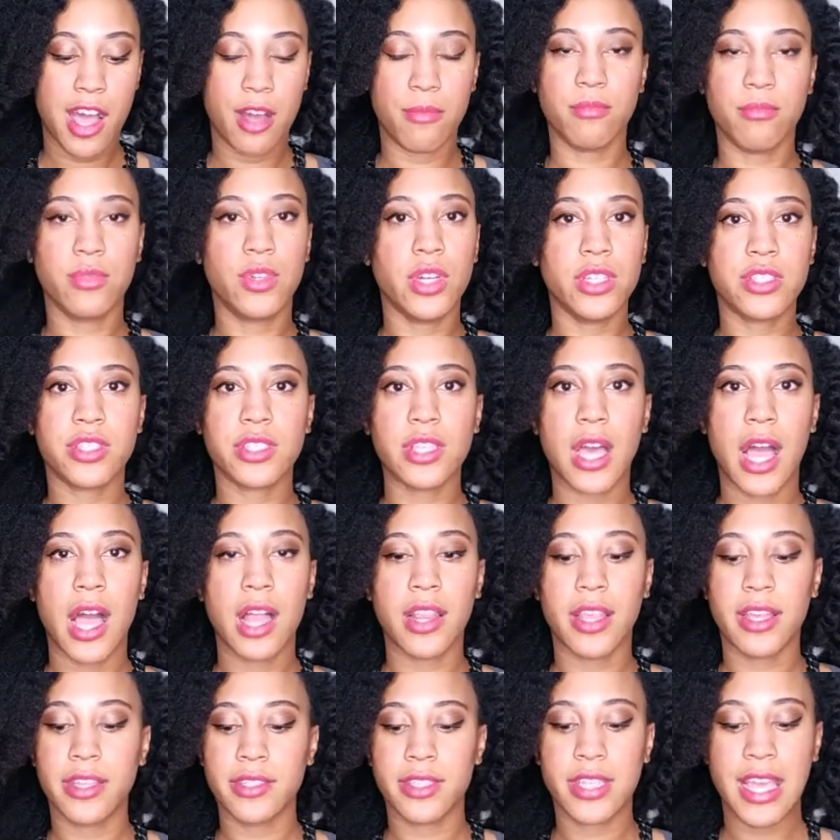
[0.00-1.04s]
Good
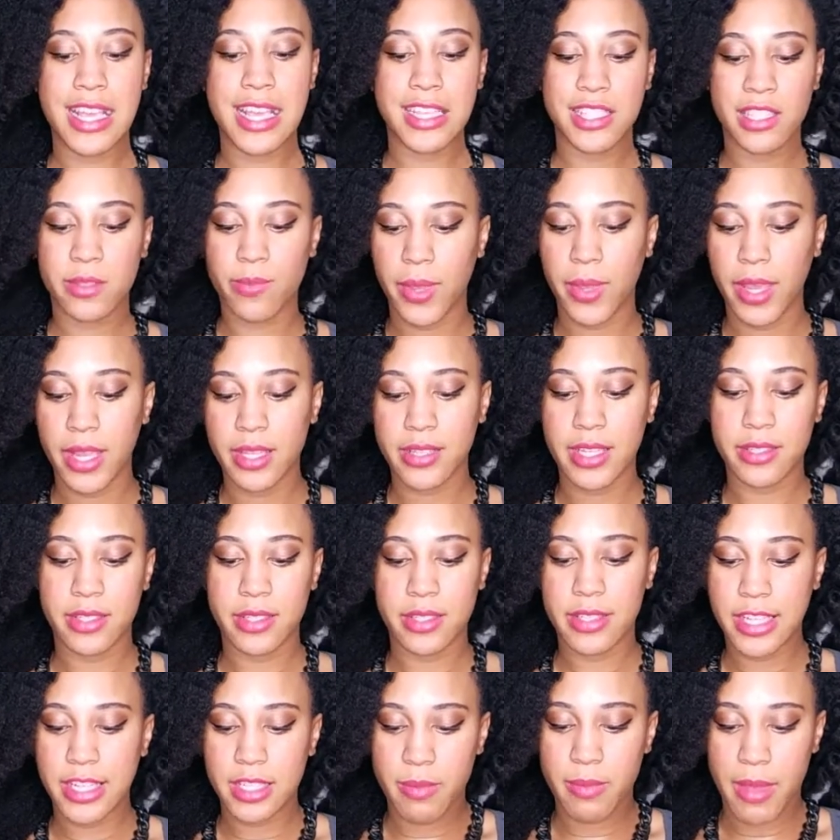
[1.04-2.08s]
solid, tastes sweet, doesn't
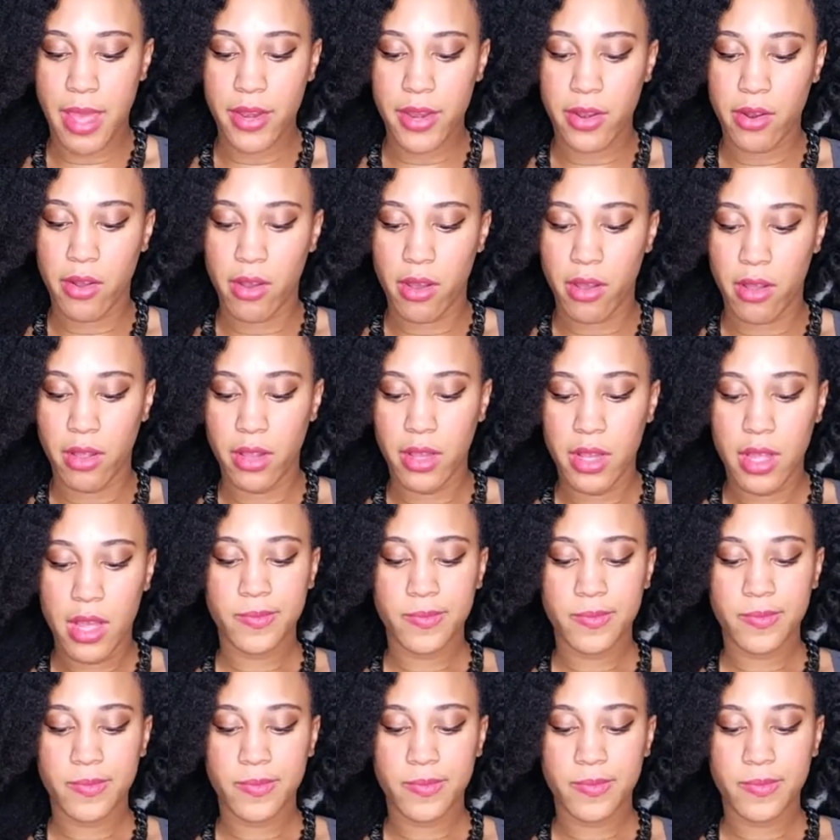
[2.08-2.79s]
taste bad at all.